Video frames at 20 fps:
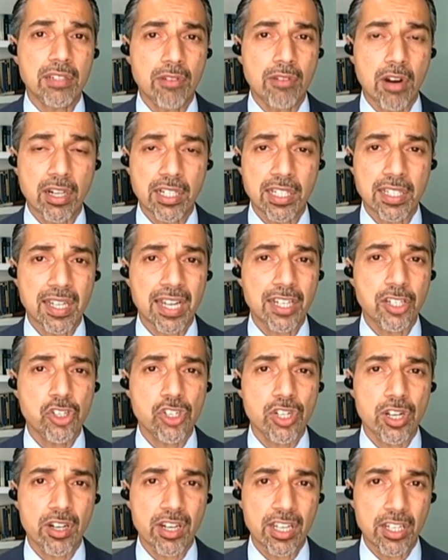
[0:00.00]
Iranians had
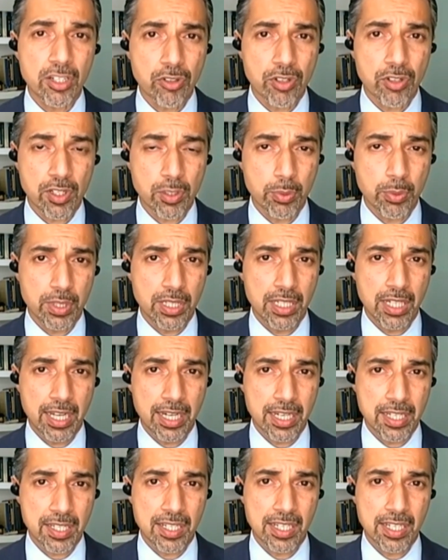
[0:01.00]
shared interests with the
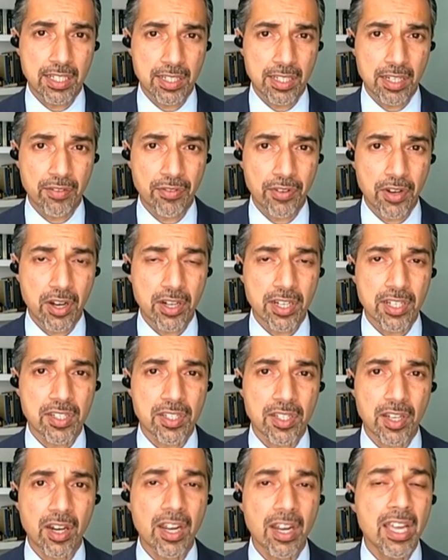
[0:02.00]
United States in
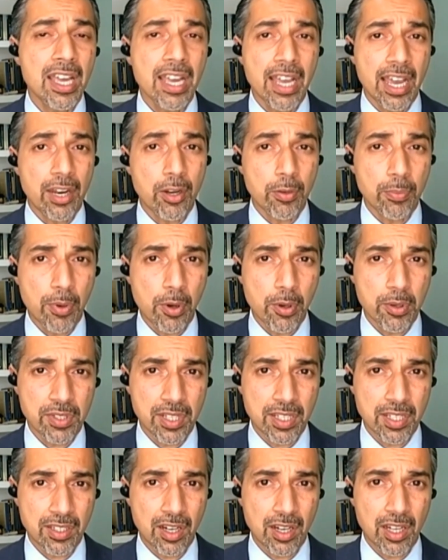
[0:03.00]
Afghanistan and
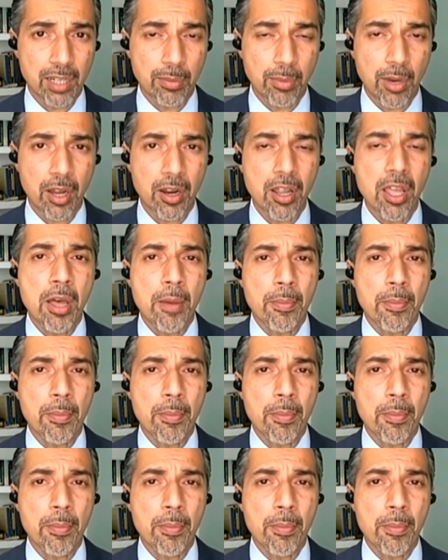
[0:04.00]
opposed the Taliban.